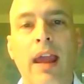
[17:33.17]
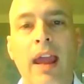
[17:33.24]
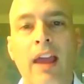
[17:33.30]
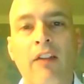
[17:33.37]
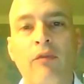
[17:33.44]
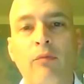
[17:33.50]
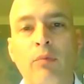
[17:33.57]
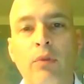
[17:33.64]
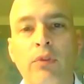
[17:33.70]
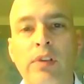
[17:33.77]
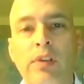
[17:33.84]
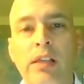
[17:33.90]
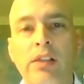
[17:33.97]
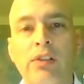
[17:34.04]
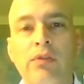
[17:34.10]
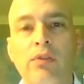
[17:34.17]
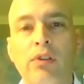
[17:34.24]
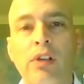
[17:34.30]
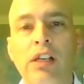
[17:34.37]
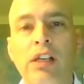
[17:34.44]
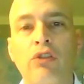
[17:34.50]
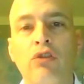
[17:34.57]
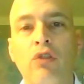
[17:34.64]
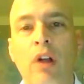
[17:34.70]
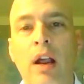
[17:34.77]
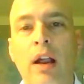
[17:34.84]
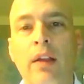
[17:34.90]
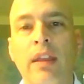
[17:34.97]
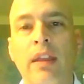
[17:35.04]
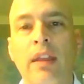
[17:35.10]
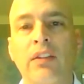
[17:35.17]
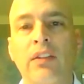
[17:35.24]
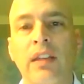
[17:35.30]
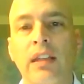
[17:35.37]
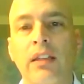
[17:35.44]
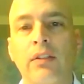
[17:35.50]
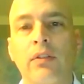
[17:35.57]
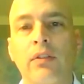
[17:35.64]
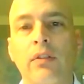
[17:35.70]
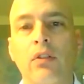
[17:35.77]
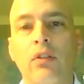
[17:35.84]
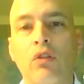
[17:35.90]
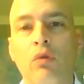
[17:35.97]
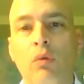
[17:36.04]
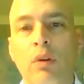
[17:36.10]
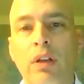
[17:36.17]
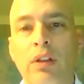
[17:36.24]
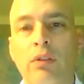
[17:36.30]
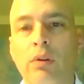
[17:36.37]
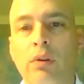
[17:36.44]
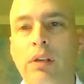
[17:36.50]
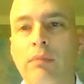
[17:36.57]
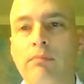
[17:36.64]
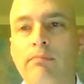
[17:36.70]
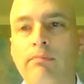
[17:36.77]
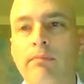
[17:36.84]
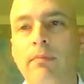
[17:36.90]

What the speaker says: 0.5% for each dryer that exceeds 23.